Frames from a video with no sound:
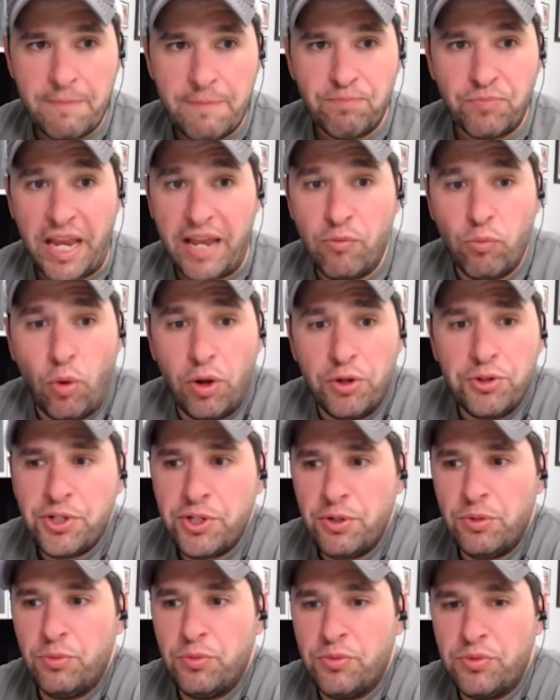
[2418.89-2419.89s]
And once
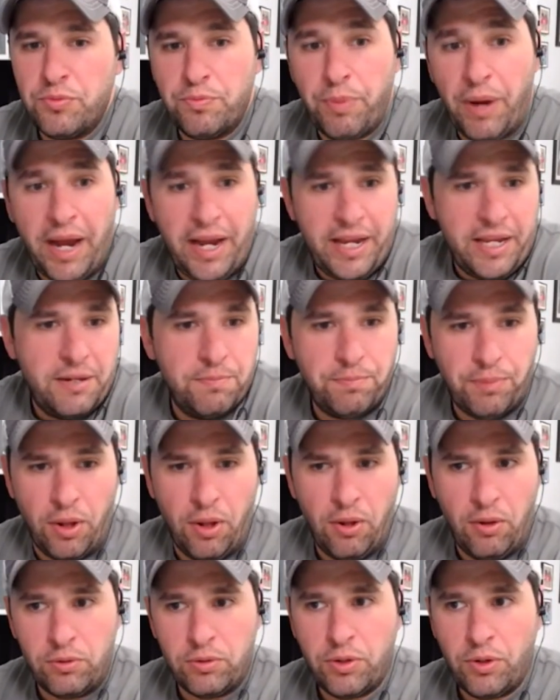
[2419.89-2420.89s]
you buy in
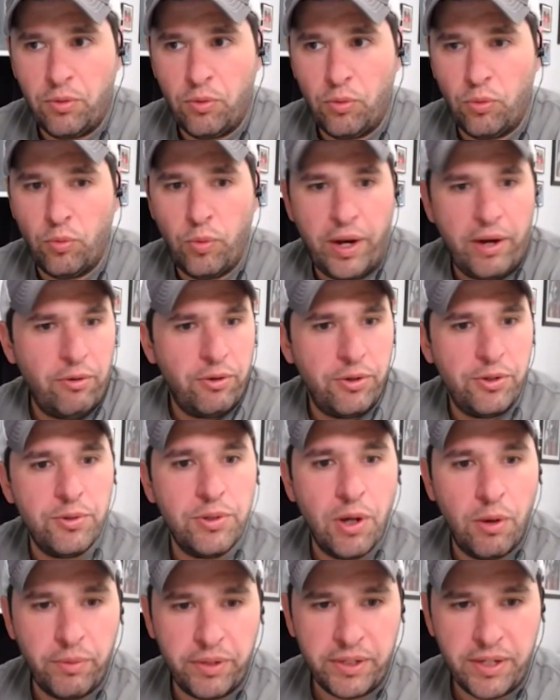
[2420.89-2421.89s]
bulk, where are you
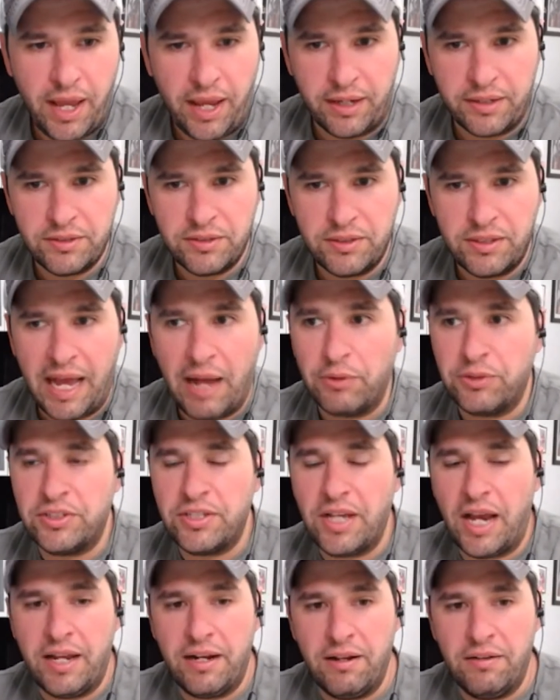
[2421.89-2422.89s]
going next?
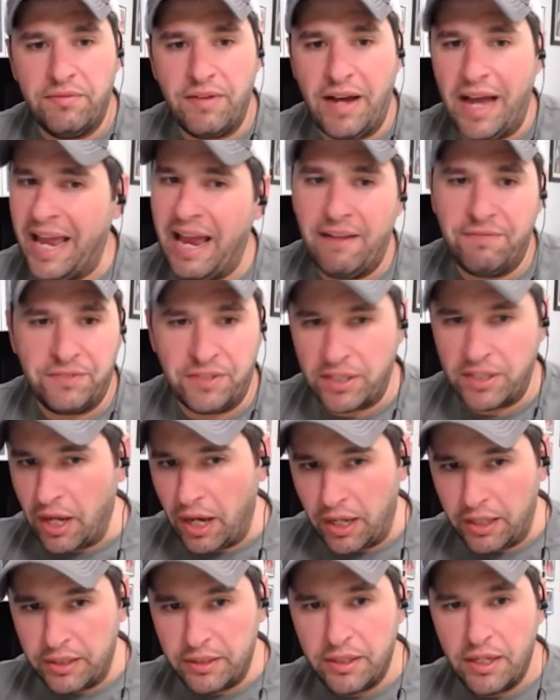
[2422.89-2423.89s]
Outside of I have to
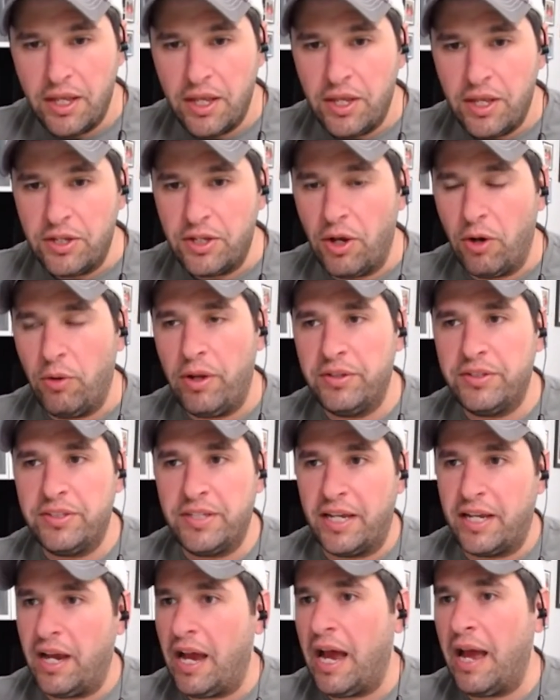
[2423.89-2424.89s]
cut. You know, it's like
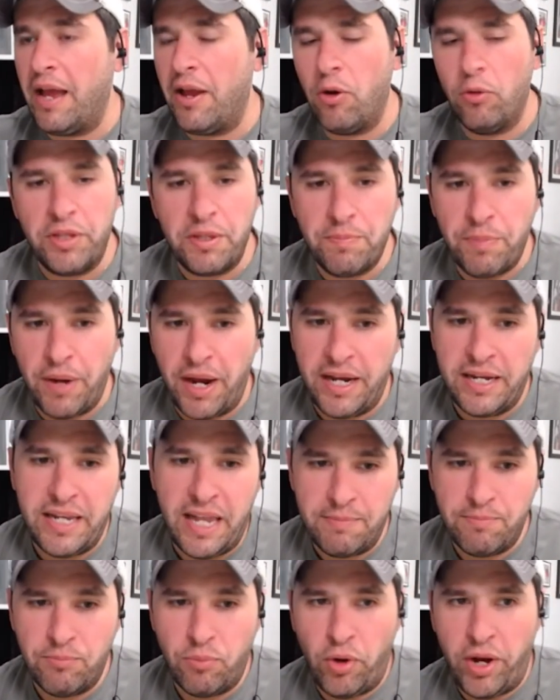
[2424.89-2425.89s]
I, I only buy
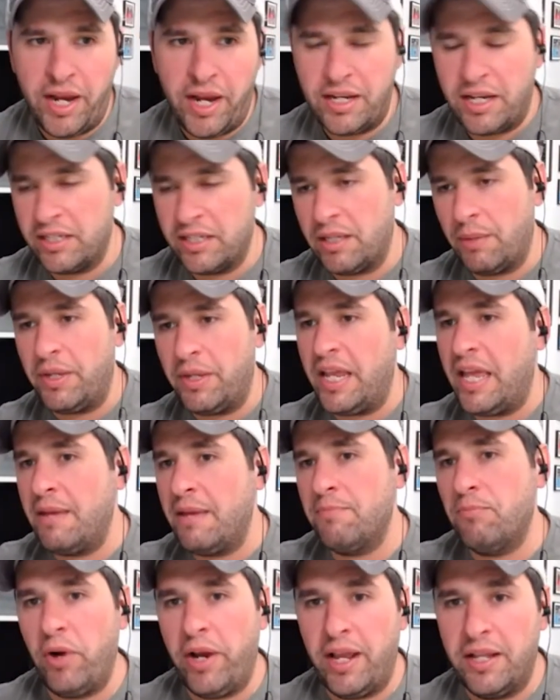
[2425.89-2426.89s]
name brand because I'm a name
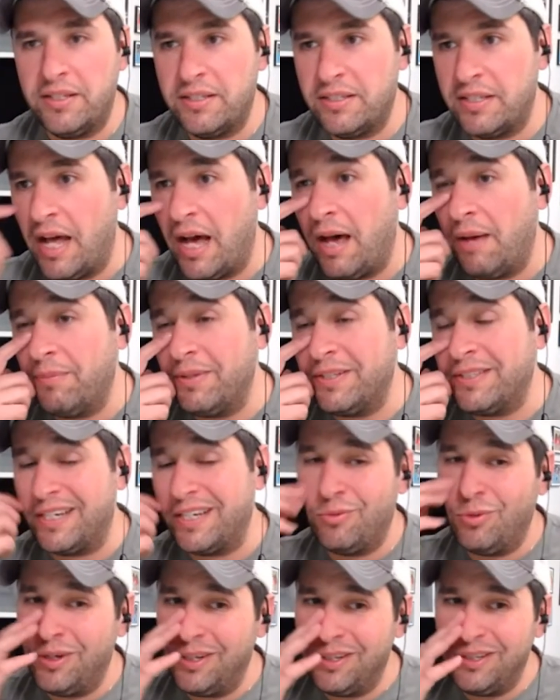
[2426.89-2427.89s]
brand snob. It's like,
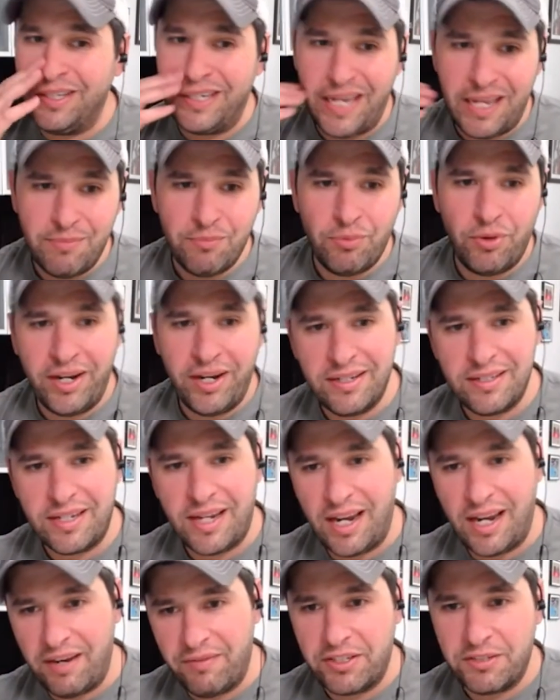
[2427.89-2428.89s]
well, the name brand is kind
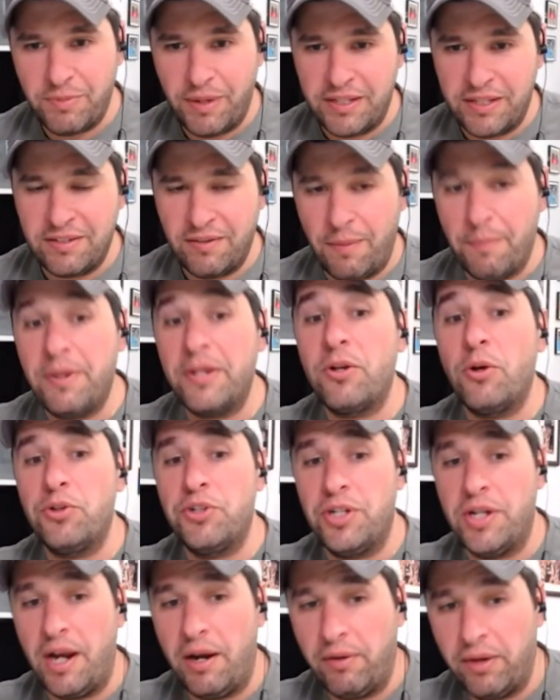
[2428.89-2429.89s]
of expensive. I'm going to go
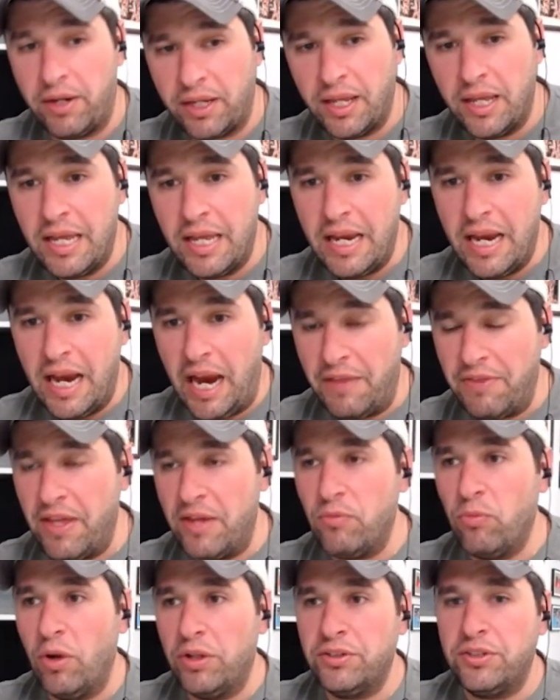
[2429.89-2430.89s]
generic. And then
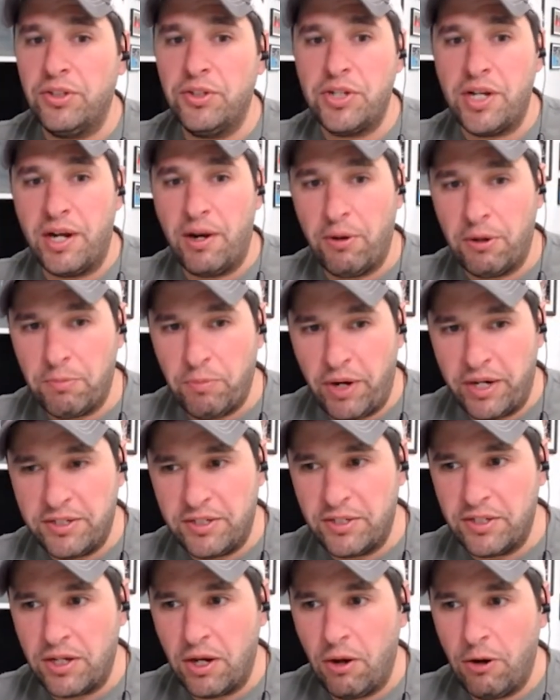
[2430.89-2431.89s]
once the generic
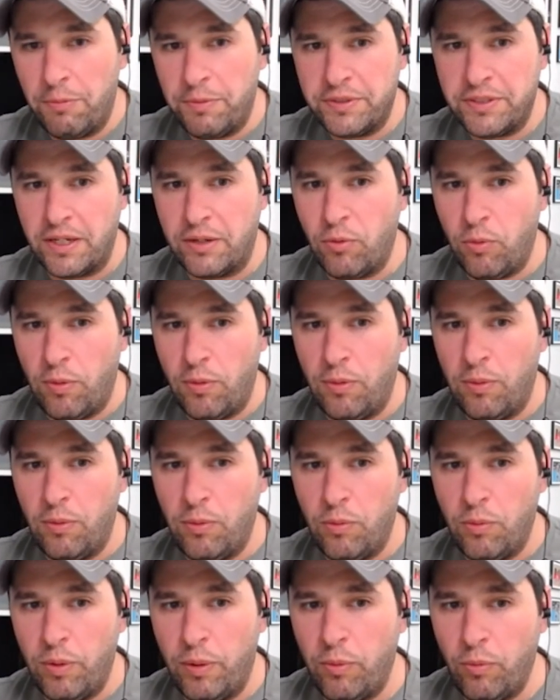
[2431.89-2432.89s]
prices go up, it's like, well,
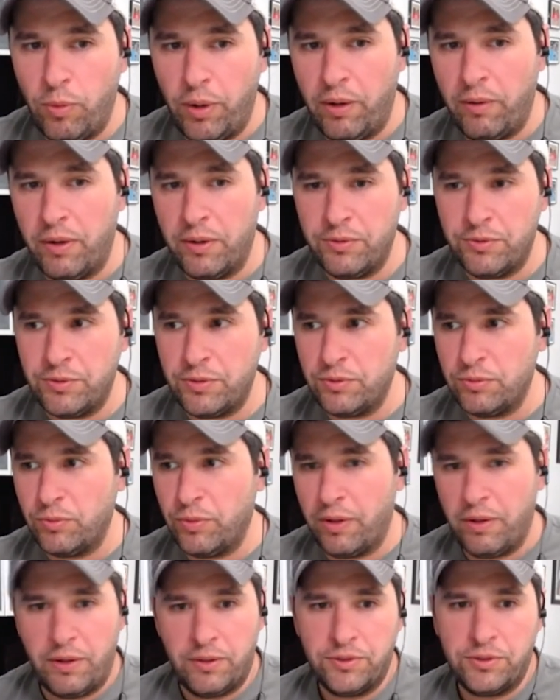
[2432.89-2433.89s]
wh- where else?
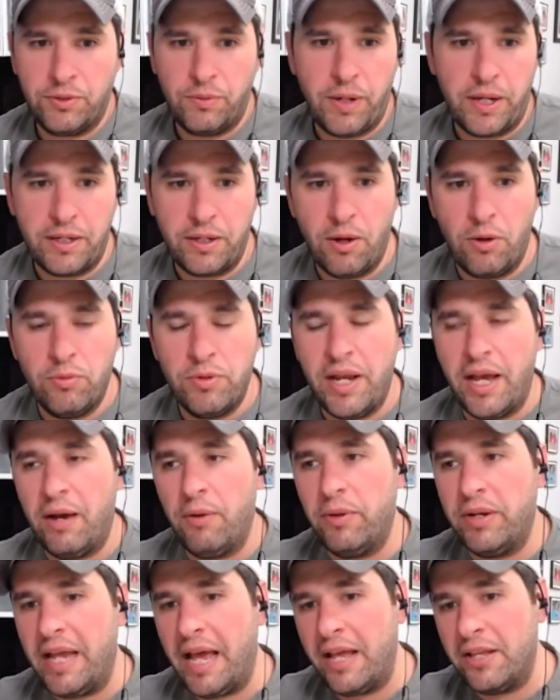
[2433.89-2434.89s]
Where else do I go now?
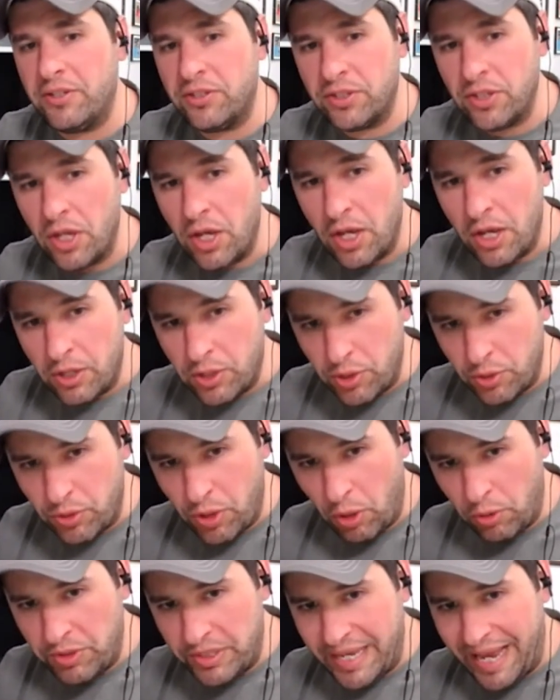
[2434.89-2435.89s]
And as you go
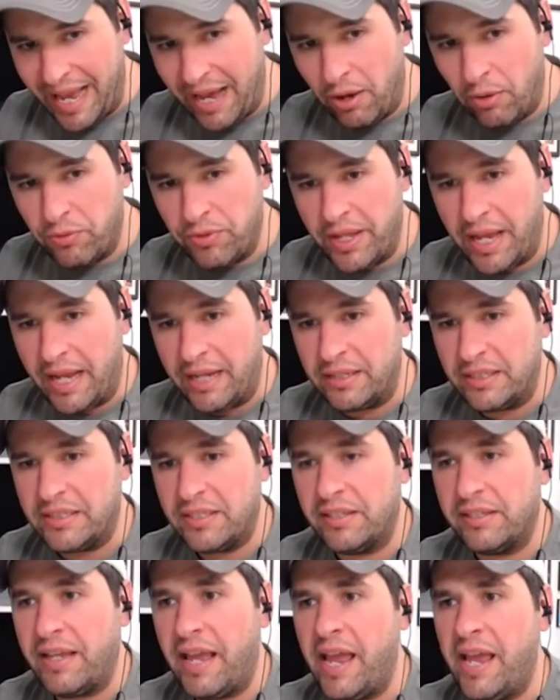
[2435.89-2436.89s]
down that
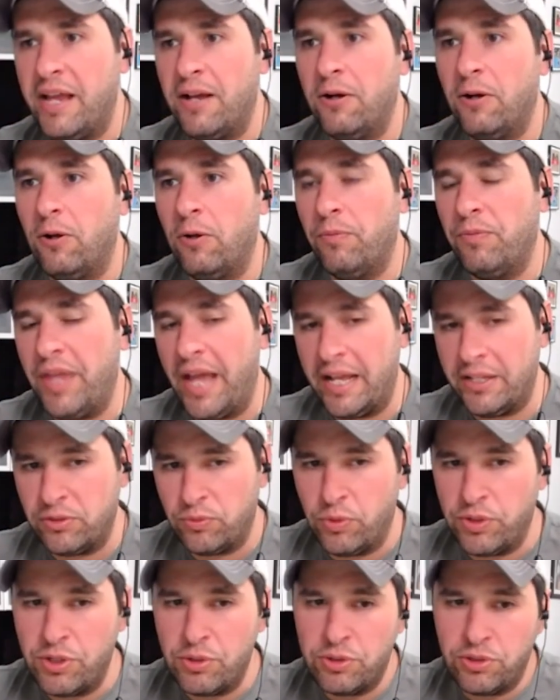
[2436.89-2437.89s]
scale, that's
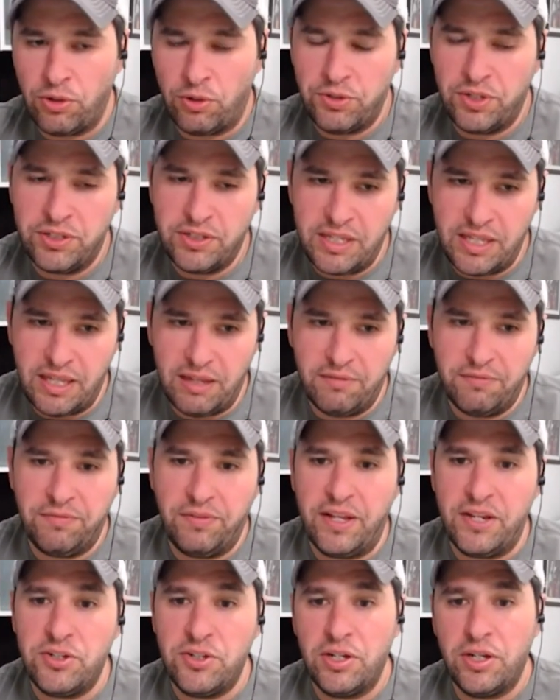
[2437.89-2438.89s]
when you start to see that
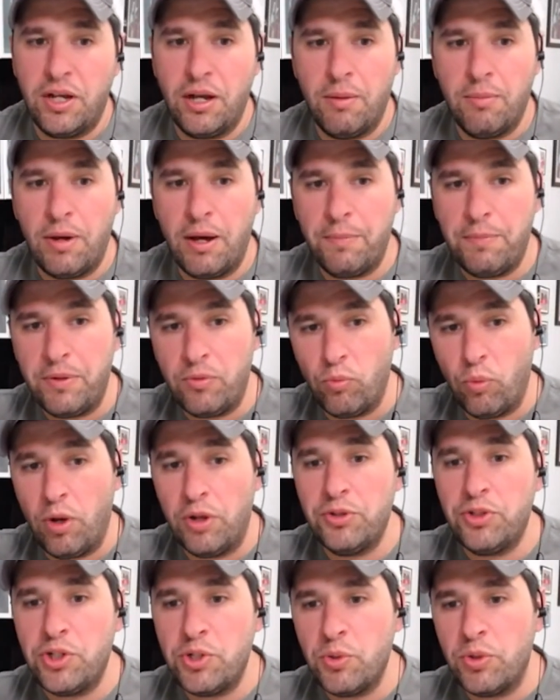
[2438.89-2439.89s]
inflation come up. And
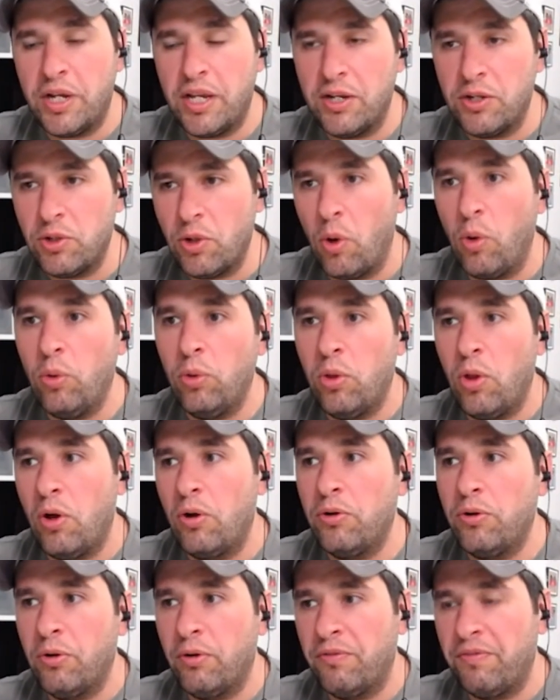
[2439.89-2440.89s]
once you can no
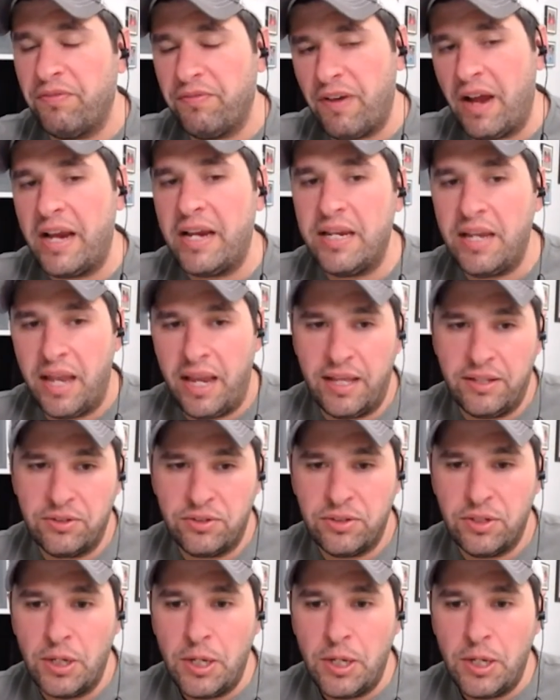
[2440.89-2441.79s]
longer finance